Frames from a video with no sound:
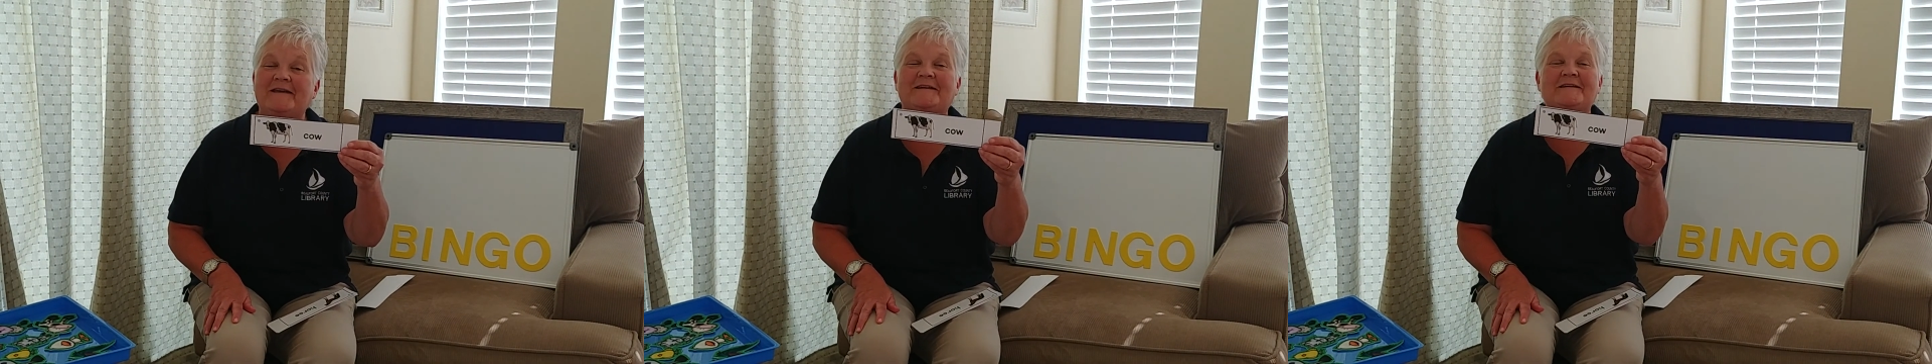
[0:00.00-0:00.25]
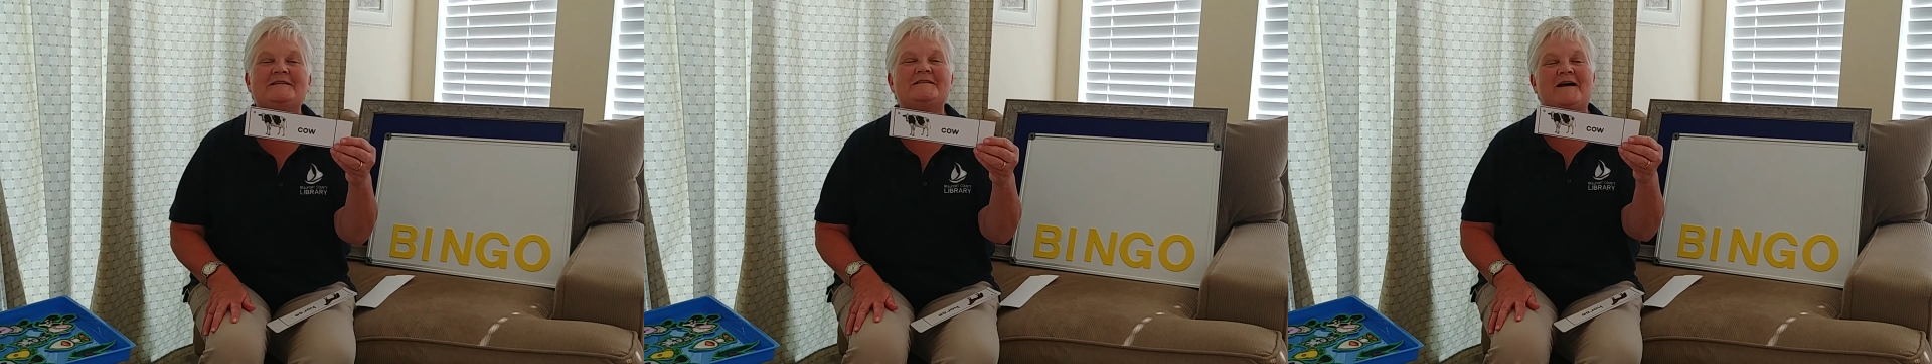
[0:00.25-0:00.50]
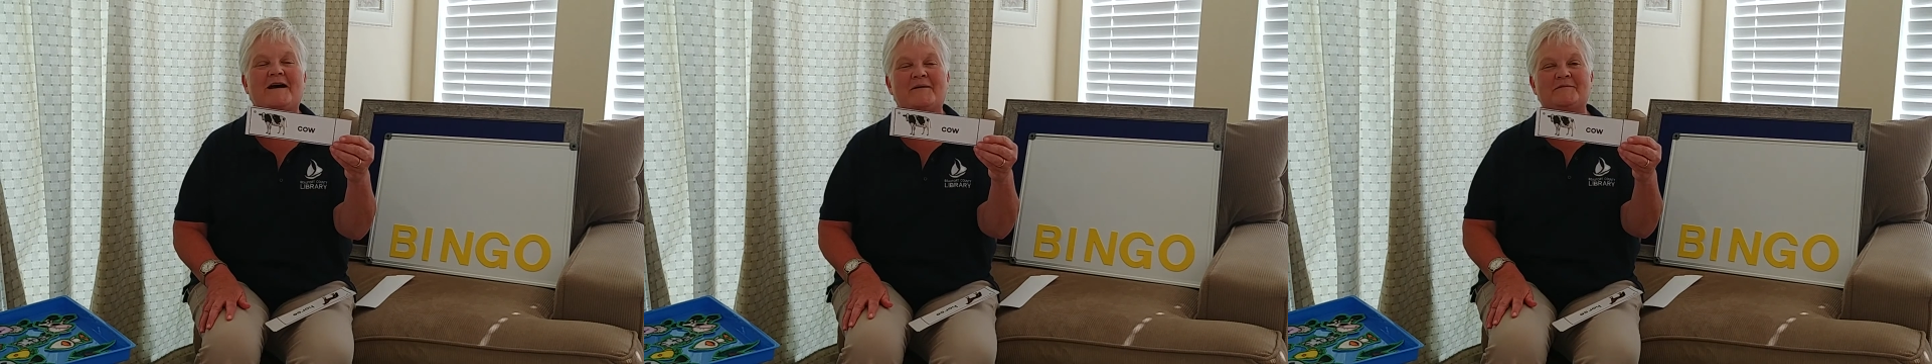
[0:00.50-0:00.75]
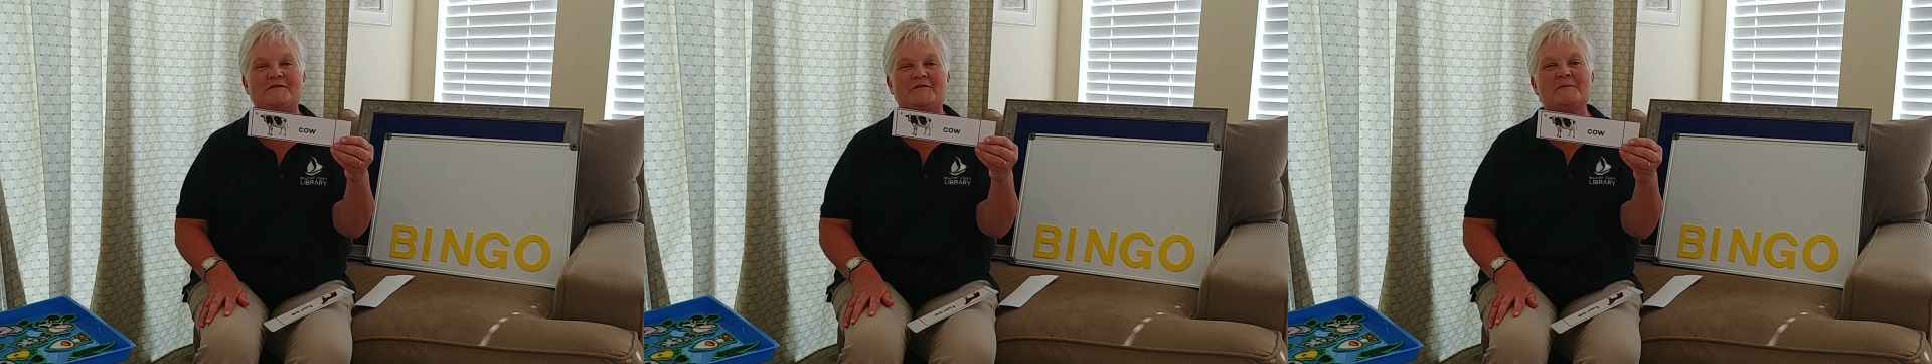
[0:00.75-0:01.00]
Good job.
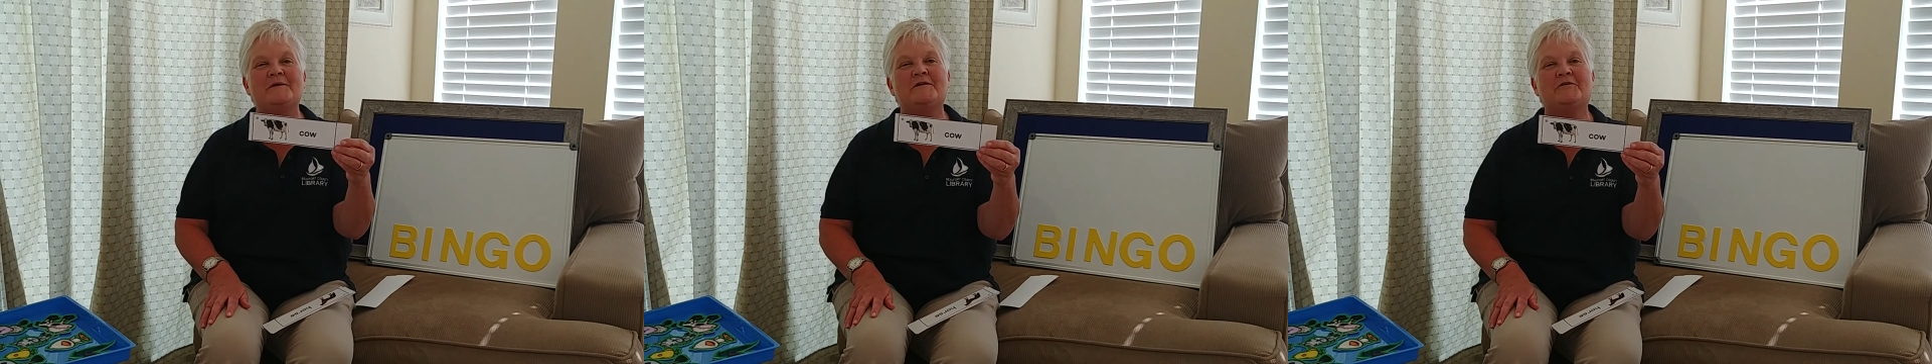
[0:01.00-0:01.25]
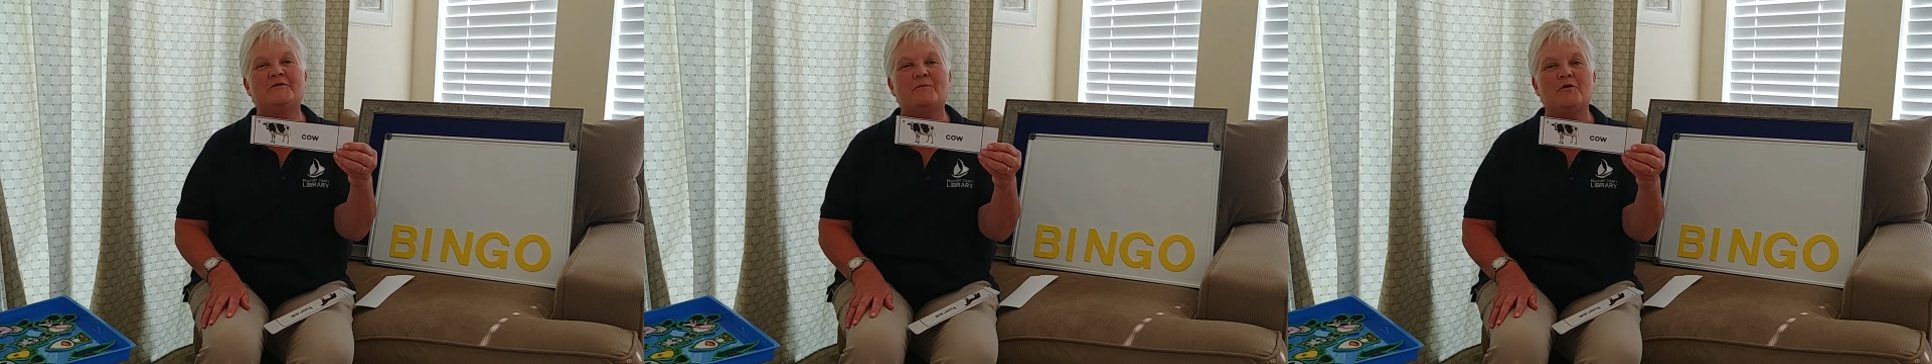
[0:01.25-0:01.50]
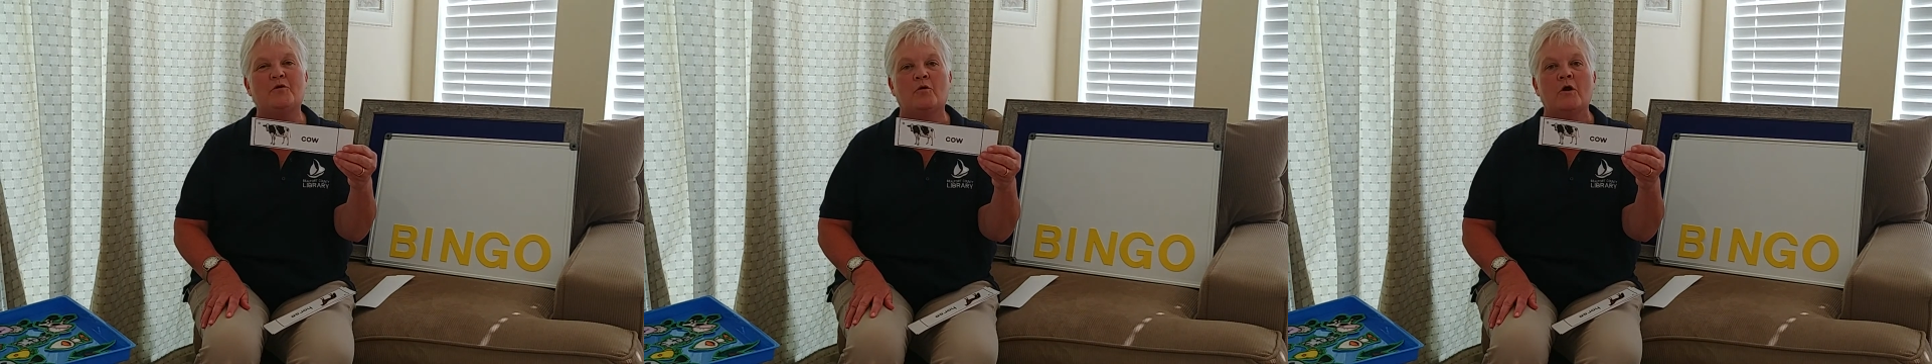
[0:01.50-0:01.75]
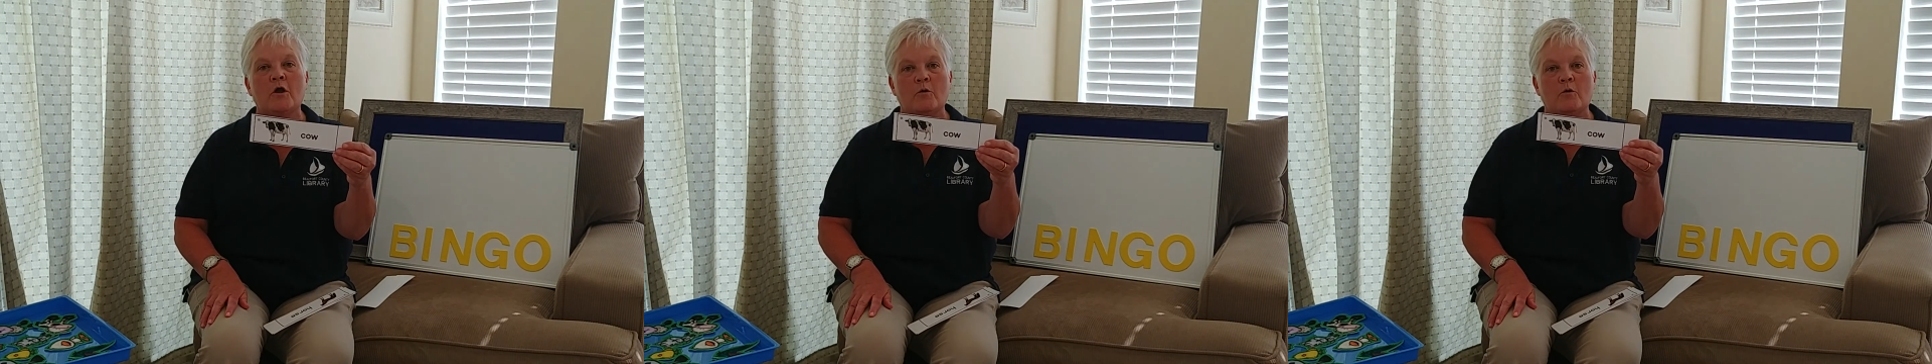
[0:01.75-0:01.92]
So let me hear you moo.